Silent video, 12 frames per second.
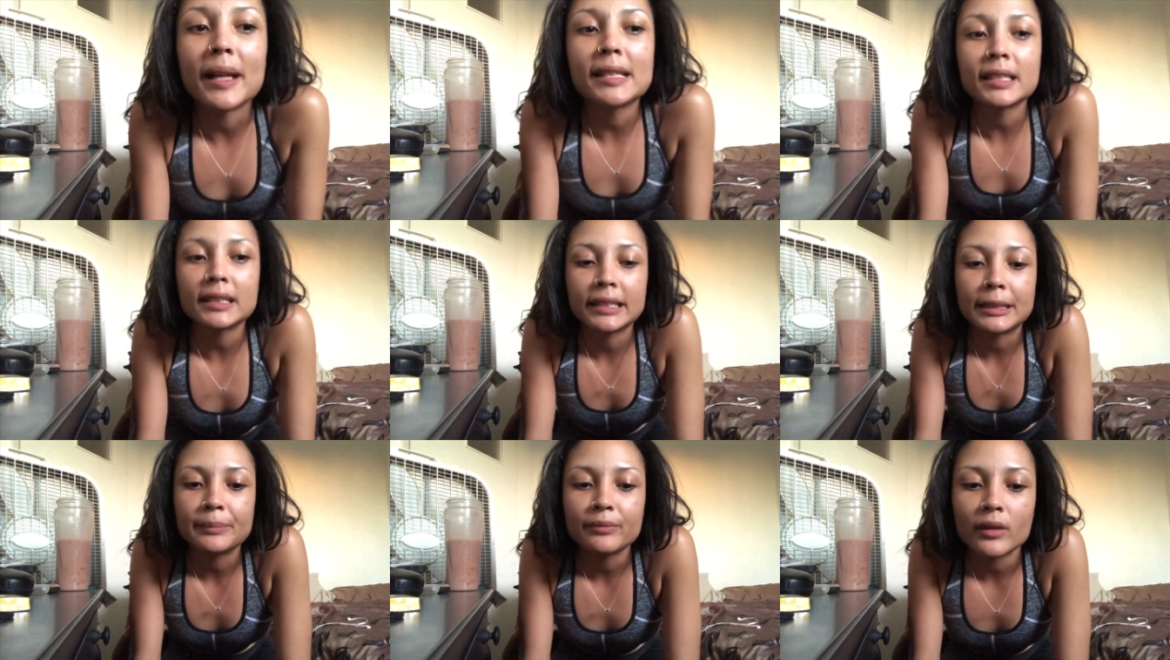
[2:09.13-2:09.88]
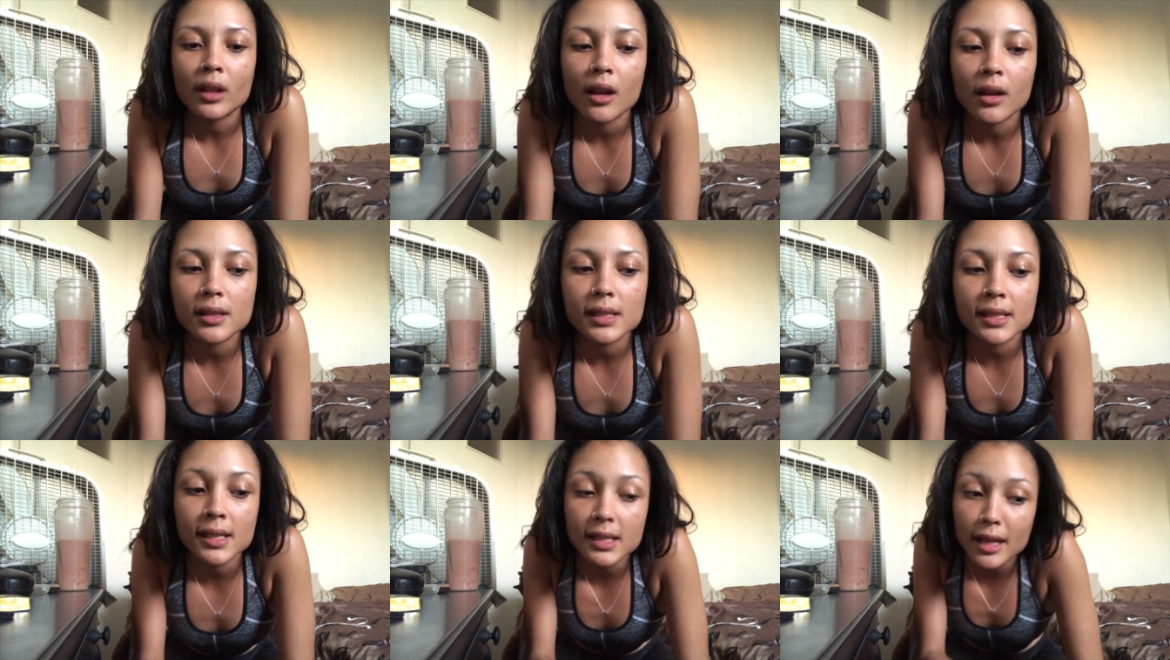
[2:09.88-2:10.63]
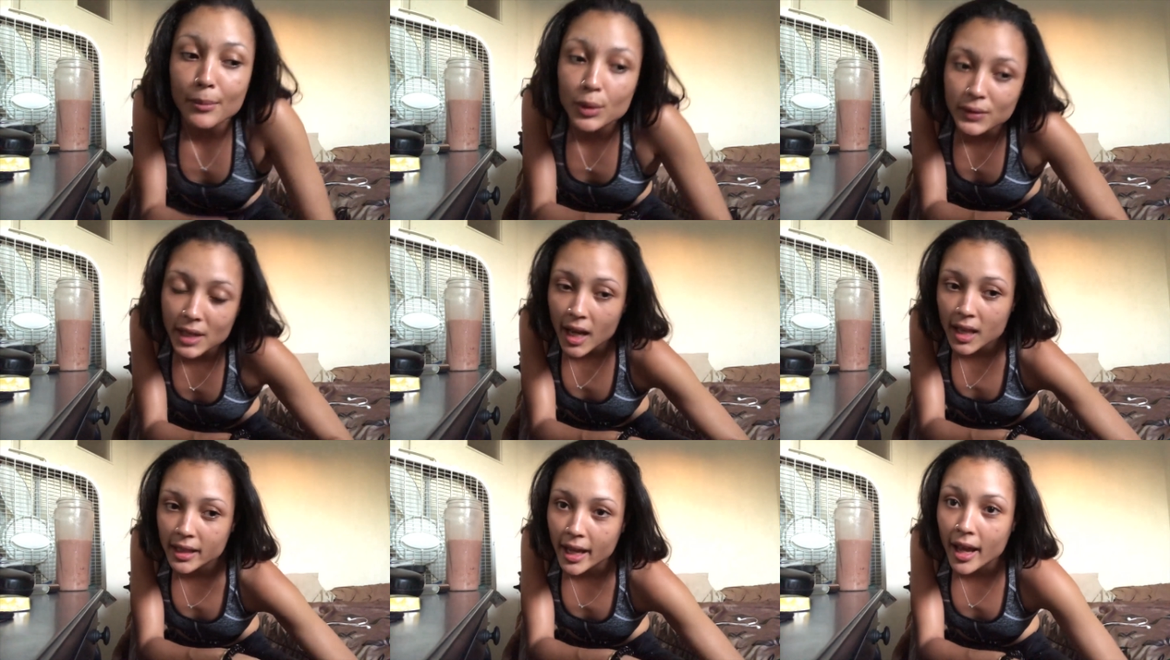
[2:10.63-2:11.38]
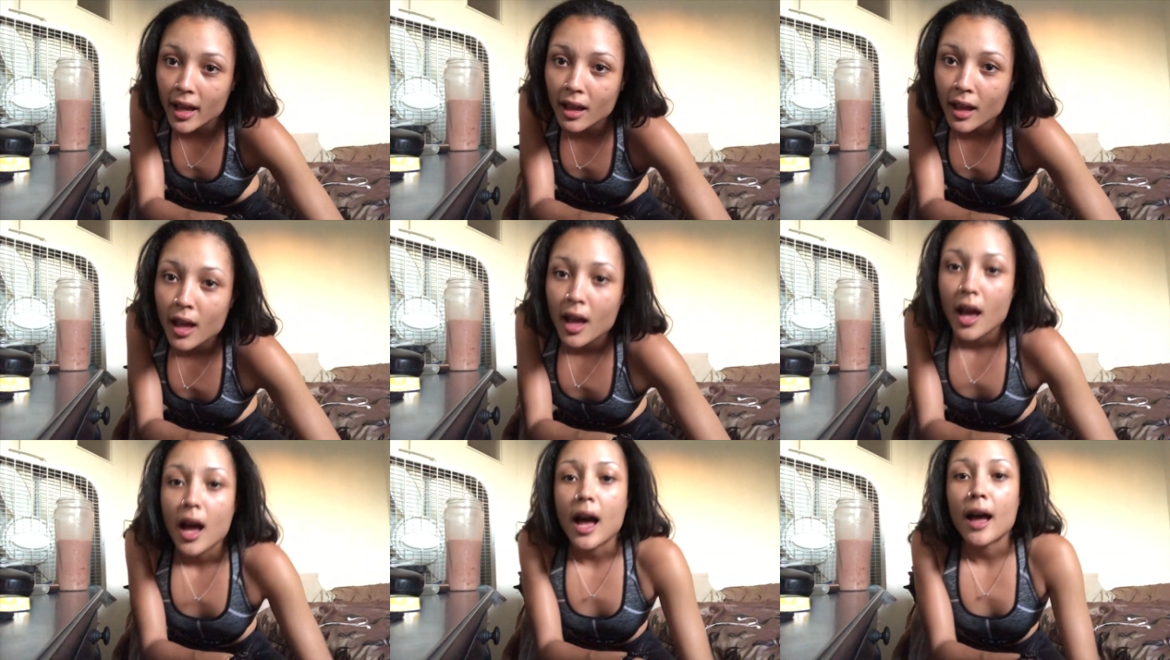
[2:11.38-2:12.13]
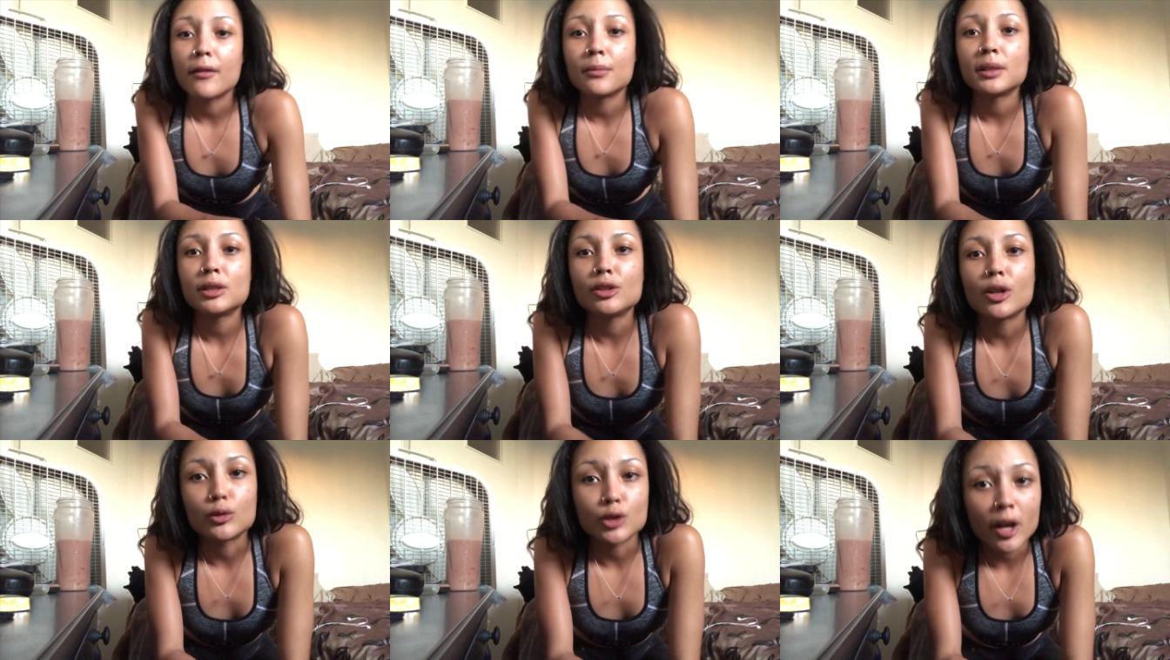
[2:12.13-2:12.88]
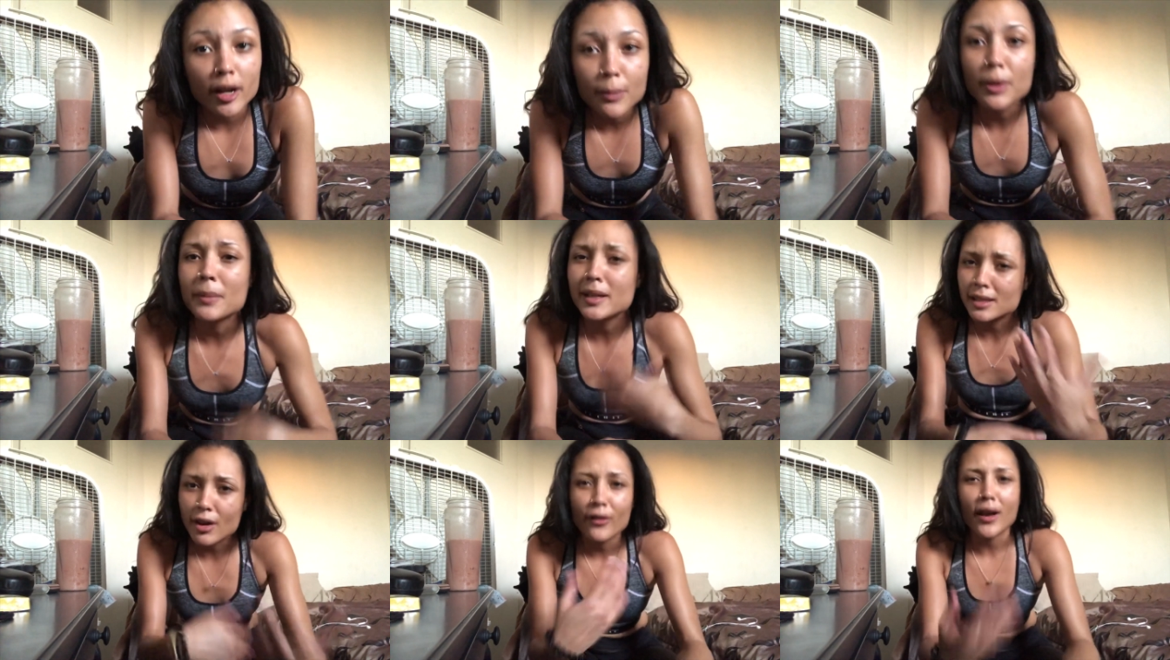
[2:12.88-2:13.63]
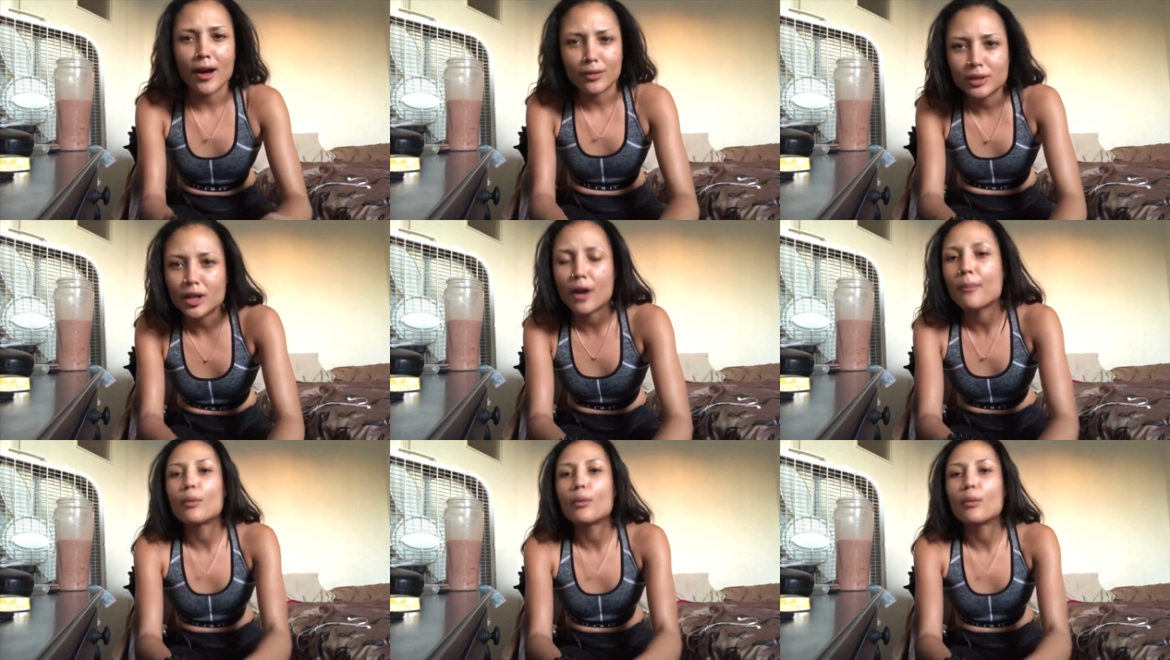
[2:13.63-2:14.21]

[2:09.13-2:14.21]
Basically, since I moved to LA, I've been, you know, trying to put myself out there